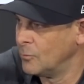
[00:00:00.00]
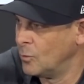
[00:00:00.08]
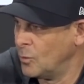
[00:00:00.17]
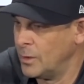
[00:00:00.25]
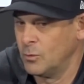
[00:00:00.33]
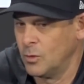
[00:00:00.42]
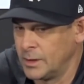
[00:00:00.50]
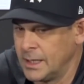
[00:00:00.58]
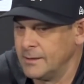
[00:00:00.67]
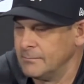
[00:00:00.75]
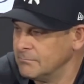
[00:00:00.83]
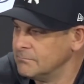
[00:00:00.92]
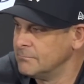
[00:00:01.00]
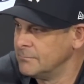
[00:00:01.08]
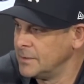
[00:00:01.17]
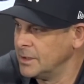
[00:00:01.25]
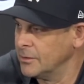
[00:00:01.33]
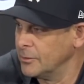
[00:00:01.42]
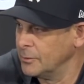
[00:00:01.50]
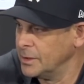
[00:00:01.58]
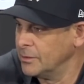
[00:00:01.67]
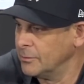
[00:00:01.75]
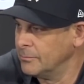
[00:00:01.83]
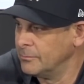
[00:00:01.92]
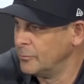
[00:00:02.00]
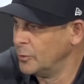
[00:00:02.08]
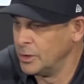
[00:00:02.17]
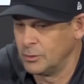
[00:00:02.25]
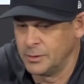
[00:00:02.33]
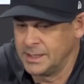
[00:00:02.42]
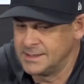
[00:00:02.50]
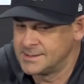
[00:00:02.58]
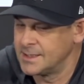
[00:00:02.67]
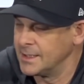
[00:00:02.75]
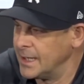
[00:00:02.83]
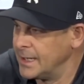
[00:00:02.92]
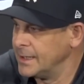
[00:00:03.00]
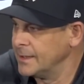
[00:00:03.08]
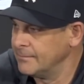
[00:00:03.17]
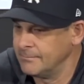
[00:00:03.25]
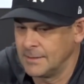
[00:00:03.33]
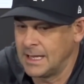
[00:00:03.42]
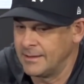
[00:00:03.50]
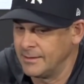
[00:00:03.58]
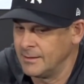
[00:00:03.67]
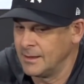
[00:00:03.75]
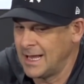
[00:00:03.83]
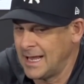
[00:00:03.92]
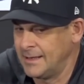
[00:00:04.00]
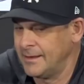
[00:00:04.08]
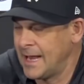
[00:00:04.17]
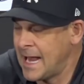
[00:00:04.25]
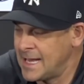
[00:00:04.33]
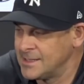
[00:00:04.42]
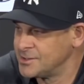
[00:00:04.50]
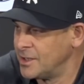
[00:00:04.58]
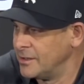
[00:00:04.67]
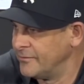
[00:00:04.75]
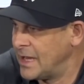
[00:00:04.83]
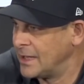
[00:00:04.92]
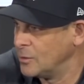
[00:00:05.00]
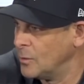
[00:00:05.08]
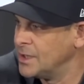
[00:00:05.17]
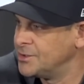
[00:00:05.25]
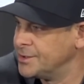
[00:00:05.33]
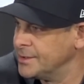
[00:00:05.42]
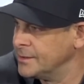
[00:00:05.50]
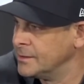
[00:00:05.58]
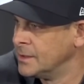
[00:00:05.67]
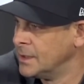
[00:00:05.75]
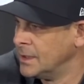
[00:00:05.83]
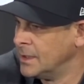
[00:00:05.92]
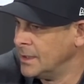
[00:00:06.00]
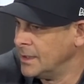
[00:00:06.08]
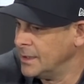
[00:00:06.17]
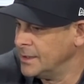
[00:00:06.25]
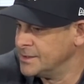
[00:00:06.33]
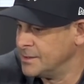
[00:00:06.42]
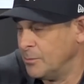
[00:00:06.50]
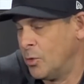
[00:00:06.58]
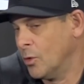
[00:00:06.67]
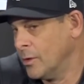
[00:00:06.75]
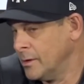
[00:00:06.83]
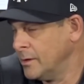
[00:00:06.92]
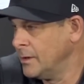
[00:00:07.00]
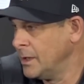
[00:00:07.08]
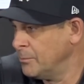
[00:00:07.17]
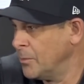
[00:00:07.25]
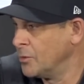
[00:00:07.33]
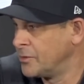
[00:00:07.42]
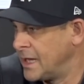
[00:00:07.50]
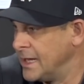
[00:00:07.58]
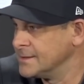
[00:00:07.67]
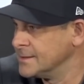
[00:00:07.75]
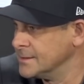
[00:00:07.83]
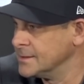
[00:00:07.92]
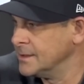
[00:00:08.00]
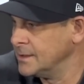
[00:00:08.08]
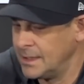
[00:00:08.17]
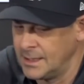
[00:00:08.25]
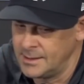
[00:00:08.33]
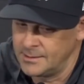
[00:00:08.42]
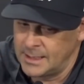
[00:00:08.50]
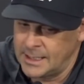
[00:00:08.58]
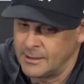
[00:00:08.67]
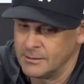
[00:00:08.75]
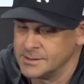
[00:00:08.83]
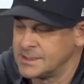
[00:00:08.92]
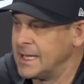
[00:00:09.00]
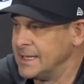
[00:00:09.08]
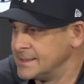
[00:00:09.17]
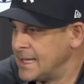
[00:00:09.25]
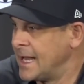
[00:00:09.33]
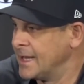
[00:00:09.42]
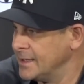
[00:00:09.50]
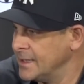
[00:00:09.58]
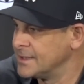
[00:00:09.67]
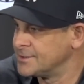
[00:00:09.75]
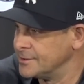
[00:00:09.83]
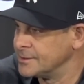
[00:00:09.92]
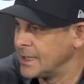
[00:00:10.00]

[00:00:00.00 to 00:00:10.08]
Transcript: when we'll get you know the real real reads tonight and and and the hands-on evaluation is important in both cases in in Aaron's case and in Nestor's